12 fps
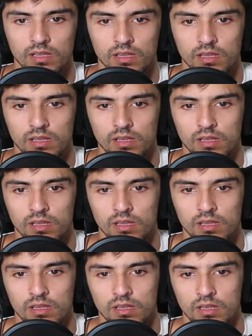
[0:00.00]

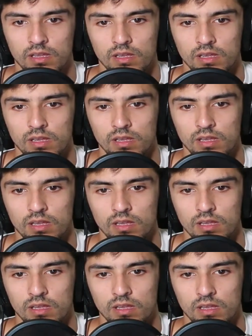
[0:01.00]

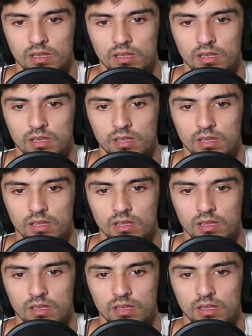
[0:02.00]

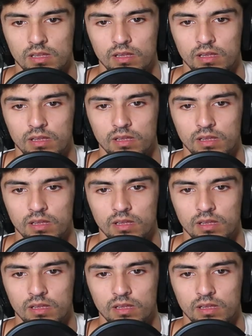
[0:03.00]
No one is speaking in this clip.